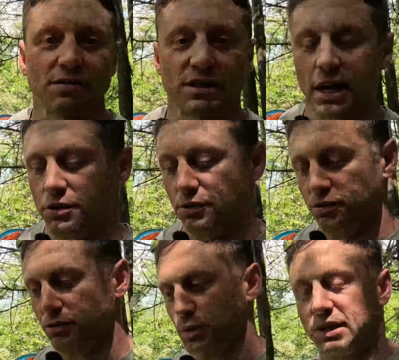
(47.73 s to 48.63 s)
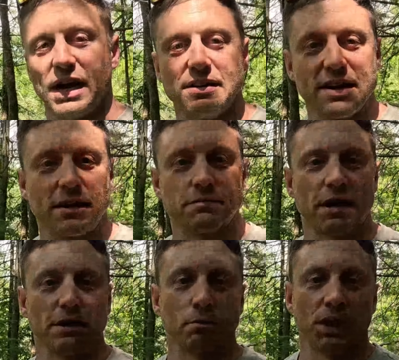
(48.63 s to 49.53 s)
that I use. We're going to
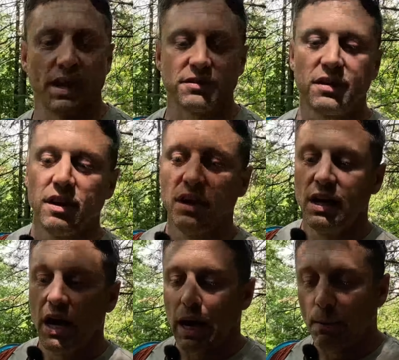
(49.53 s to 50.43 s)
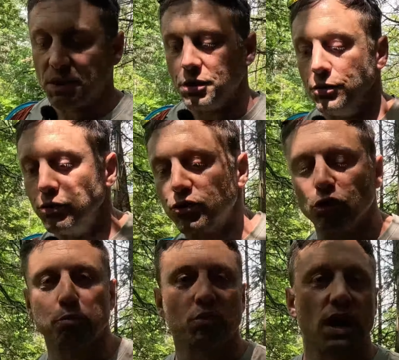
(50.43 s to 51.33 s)
identify the plant. I'm going to use
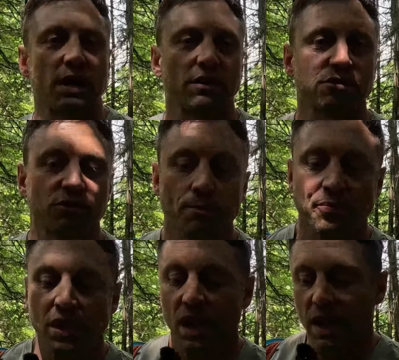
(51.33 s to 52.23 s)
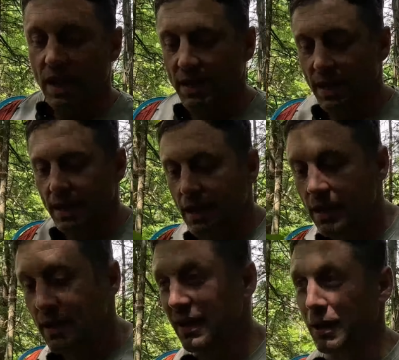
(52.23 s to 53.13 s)
those products, and then
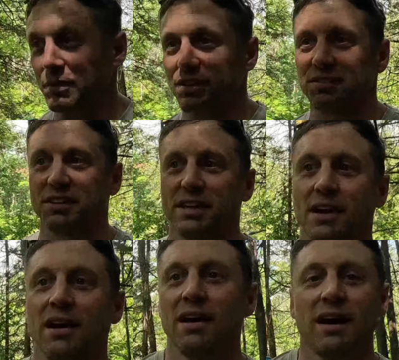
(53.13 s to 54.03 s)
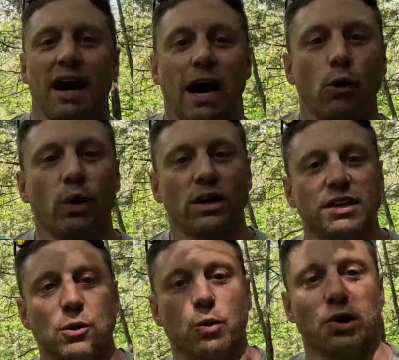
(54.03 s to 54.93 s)
I'm going to see how well
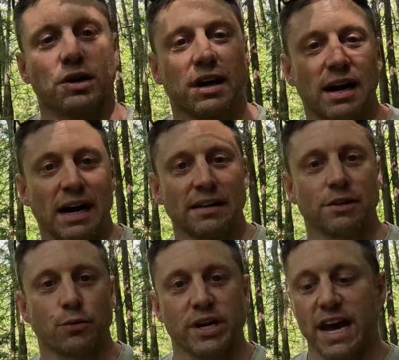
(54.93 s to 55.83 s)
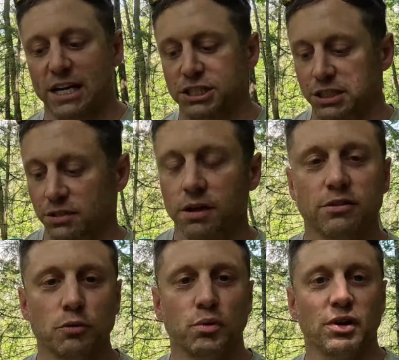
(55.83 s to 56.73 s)
they work on the reaction
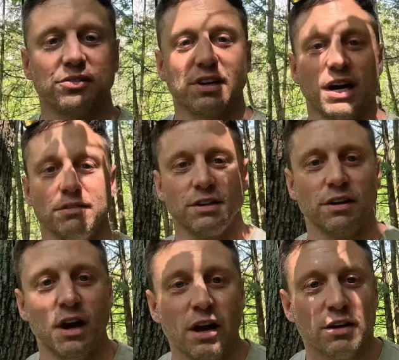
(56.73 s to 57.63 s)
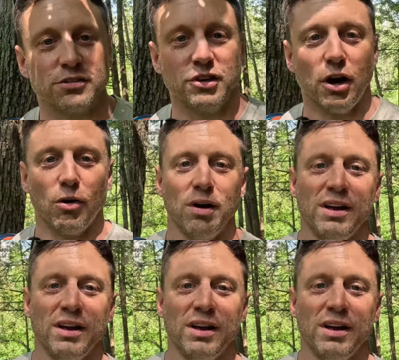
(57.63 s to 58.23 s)
to poison ivy. So,